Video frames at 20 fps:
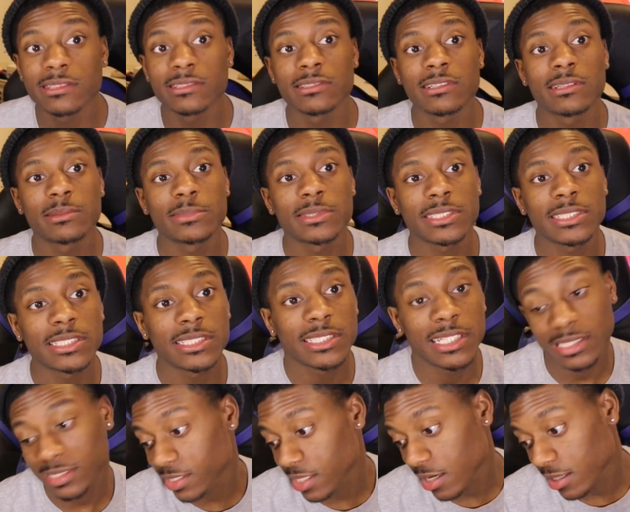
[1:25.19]
You know what I'm saying?
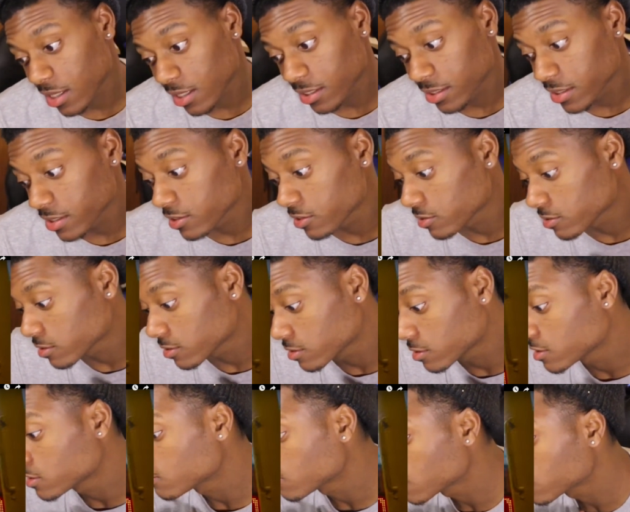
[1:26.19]
That's how a lot of ninjas
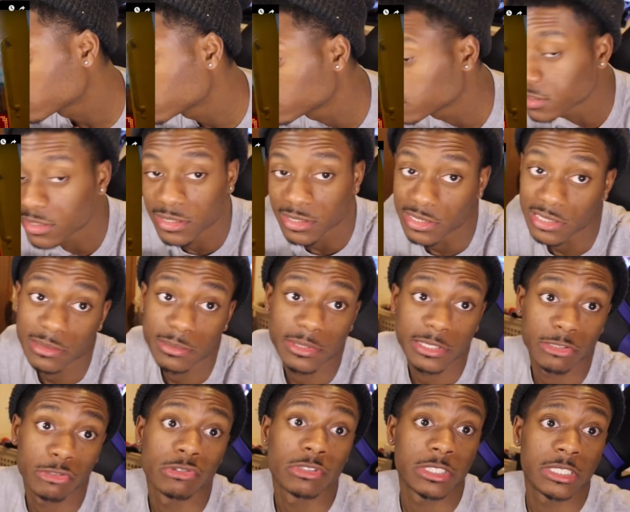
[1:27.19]
is, bro. You know what I'm
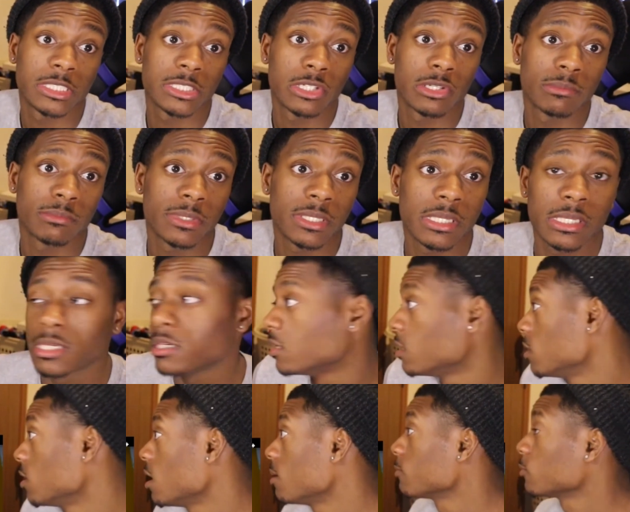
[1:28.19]
saying? You cheat on me,
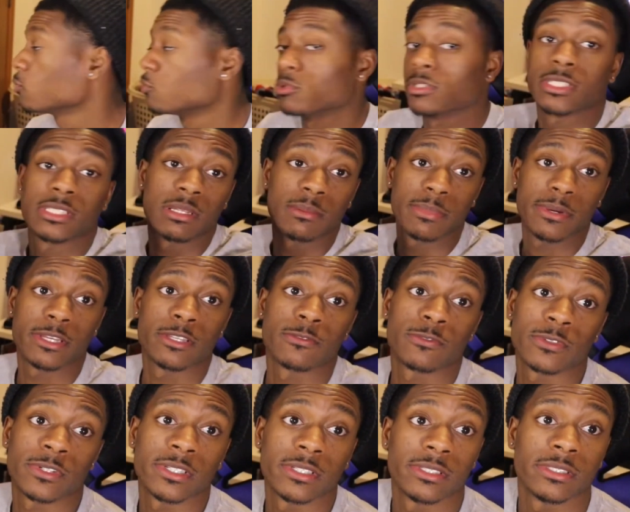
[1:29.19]
I'm going to the best
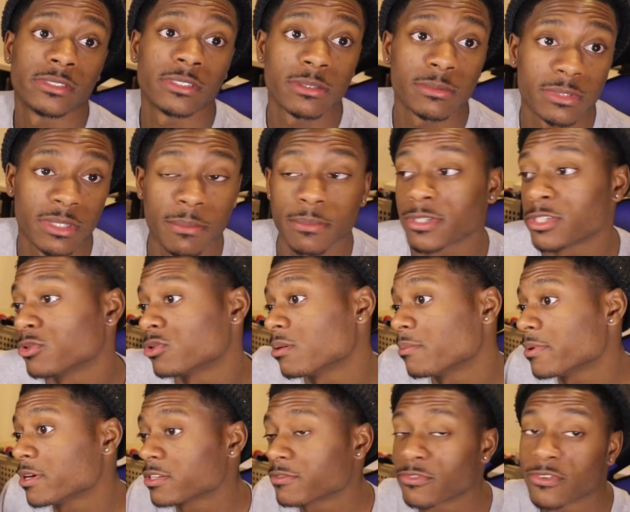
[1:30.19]
friend. You know what I'm saying? I'm gonna see what the
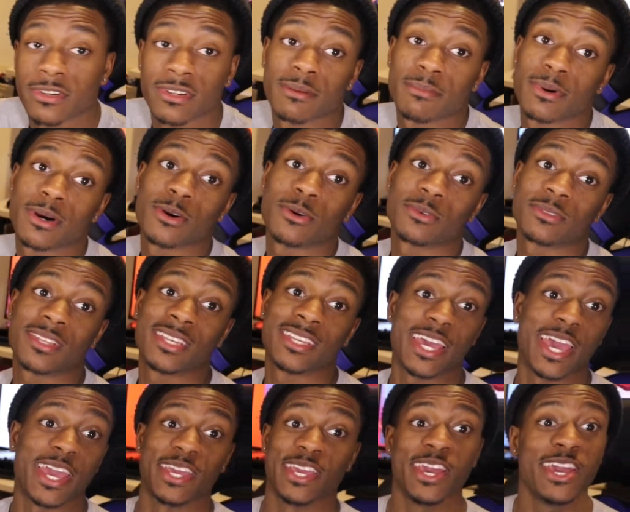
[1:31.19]
best friend about.
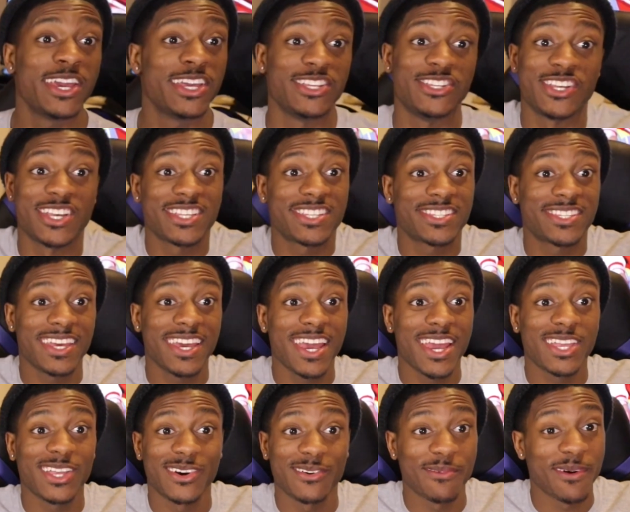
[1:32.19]
Hey, just
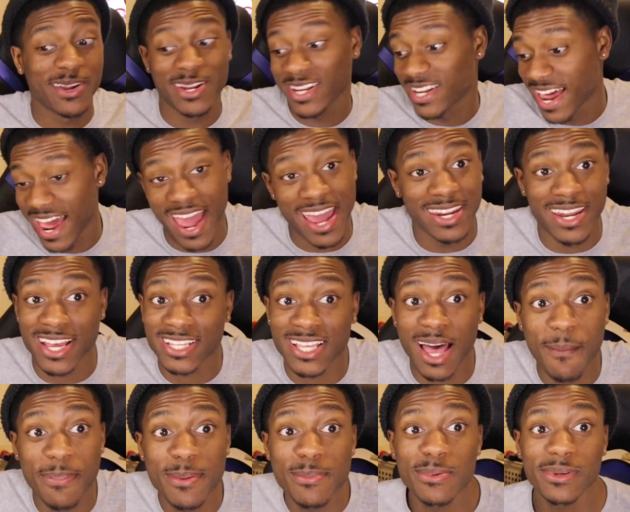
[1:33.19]
saying, bro. Hey, that's
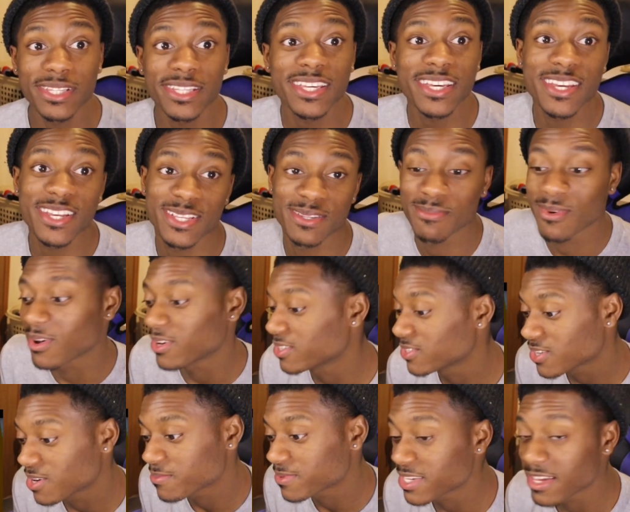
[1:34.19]
how people is, bro.
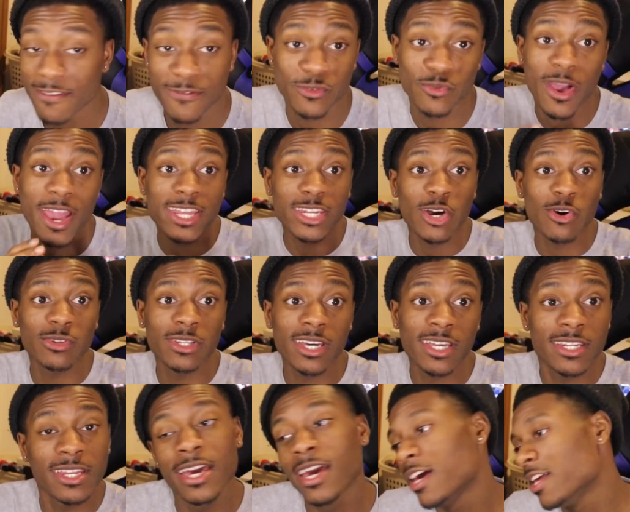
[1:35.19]
You know what I'm saying? If you ain't know
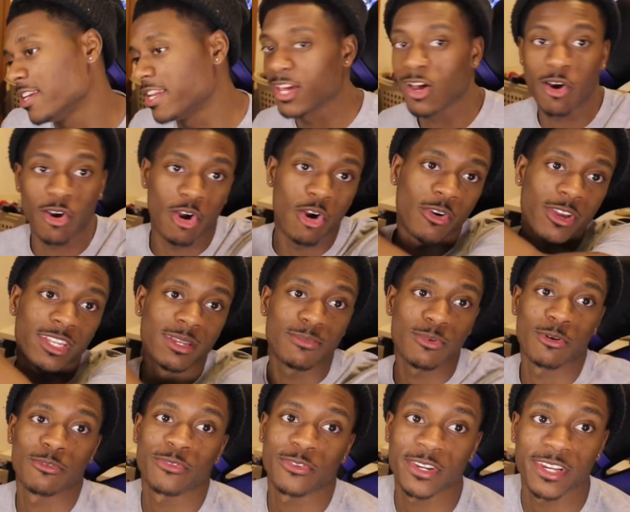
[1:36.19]
nothing, they gonna go help
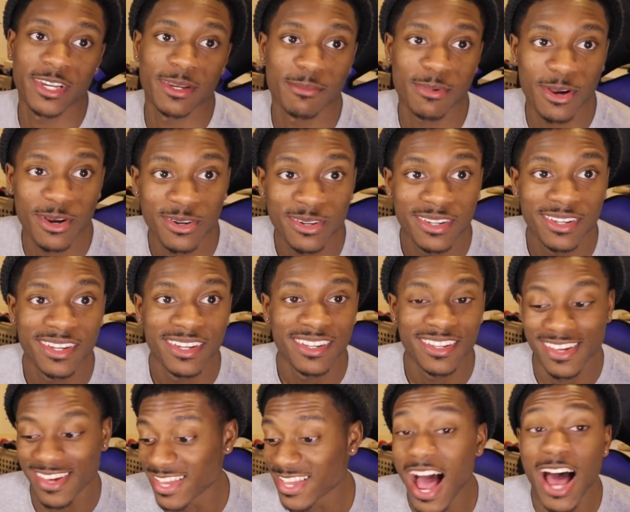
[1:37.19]
your friend, bro.
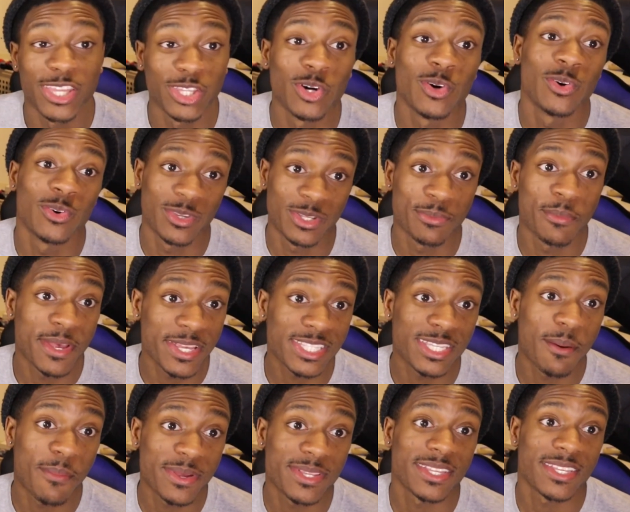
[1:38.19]
Yeah, I know it's
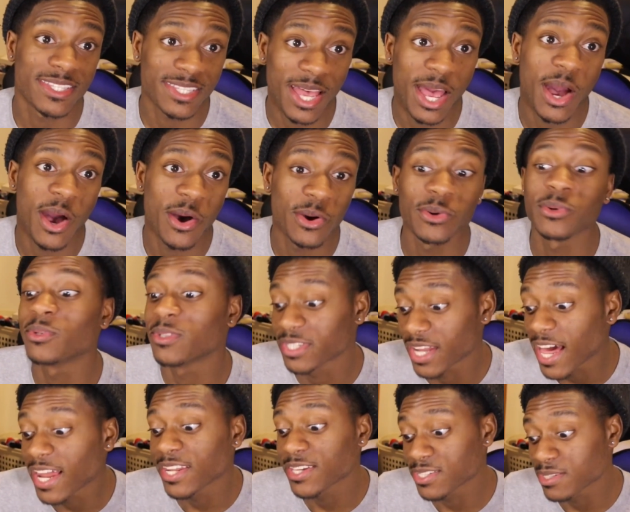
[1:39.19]
messed up as it sound,
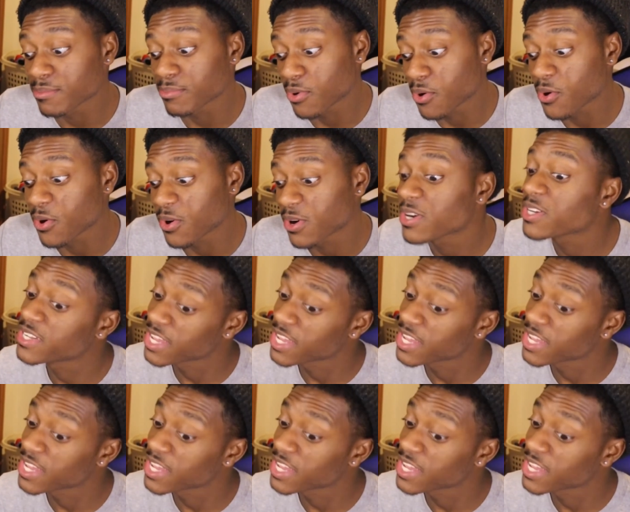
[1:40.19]
that is a bar.